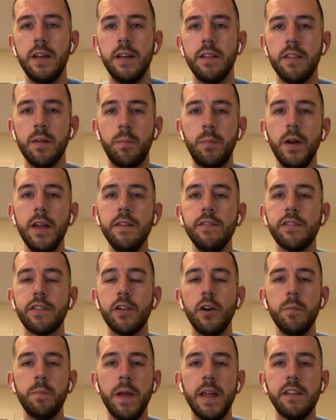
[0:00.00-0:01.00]
The Braves
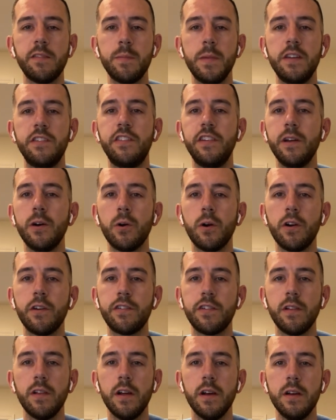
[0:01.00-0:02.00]
third baseman Gio
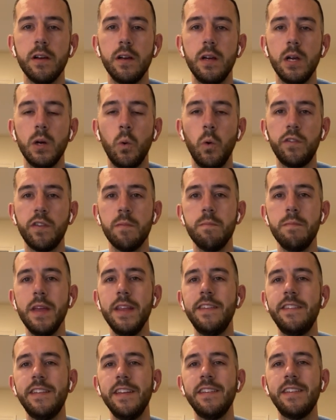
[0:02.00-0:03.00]
Urshela was a
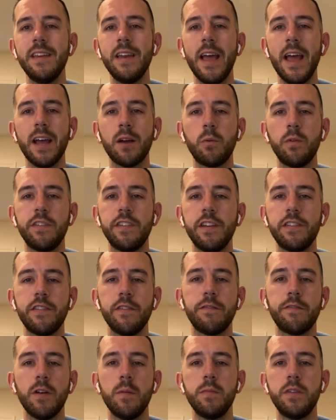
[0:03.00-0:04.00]
midseason acquisition
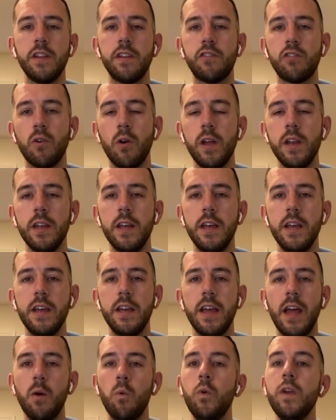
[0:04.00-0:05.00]
from Detroit,
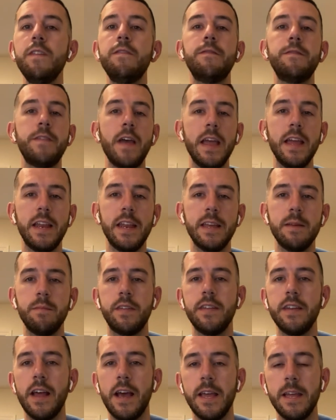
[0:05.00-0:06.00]
and we fade him
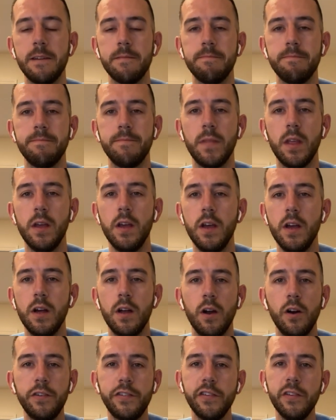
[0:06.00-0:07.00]
tonight.
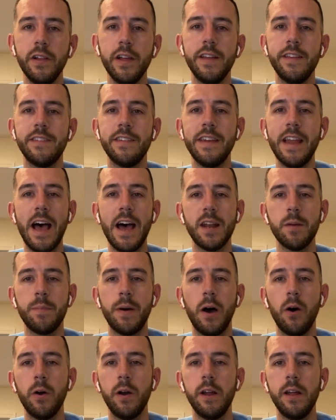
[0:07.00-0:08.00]
Urshela is not a
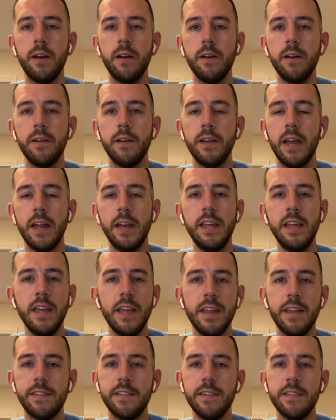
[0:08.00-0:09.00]
power hitter, and he
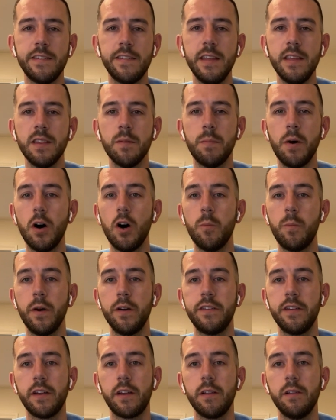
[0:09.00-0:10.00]
isn't seeing the ball
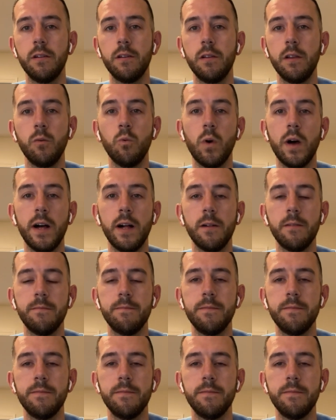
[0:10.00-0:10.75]
particularly well.